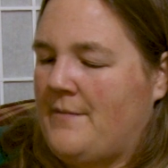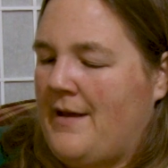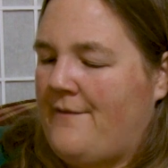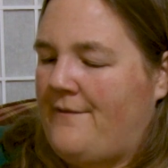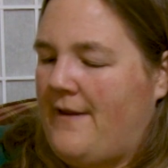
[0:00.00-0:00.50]

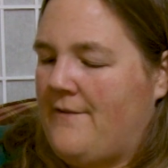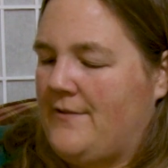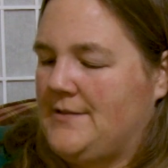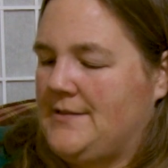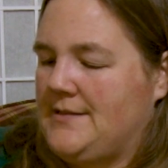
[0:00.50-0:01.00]
my
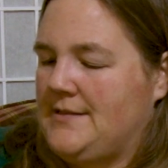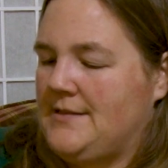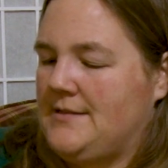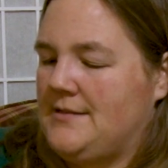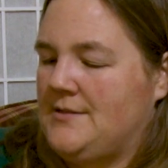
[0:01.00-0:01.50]
favorites. This
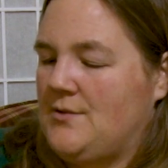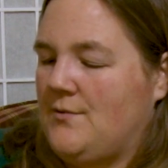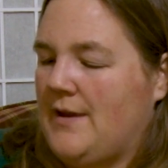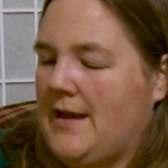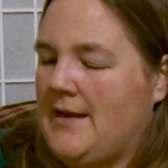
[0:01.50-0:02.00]
is
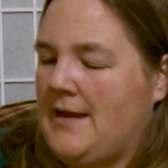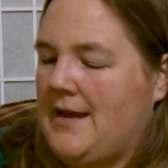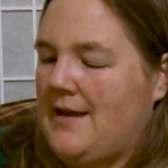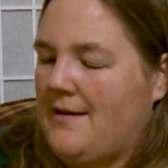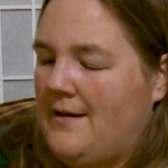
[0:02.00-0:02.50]

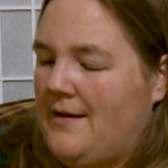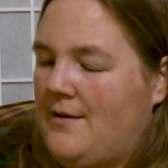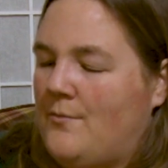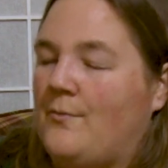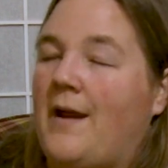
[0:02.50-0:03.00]
zucchini
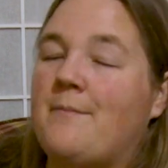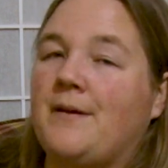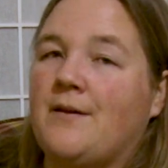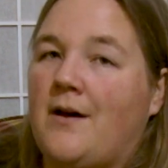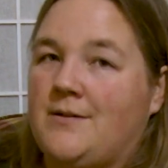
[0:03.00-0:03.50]

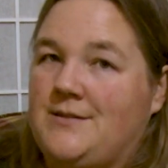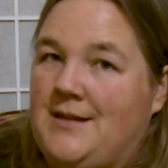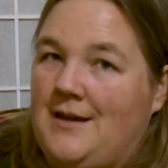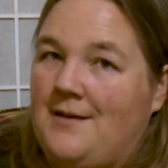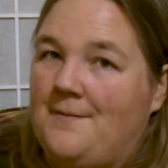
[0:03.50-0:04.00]

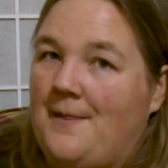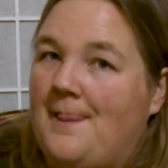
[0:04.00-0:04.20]
rampicante.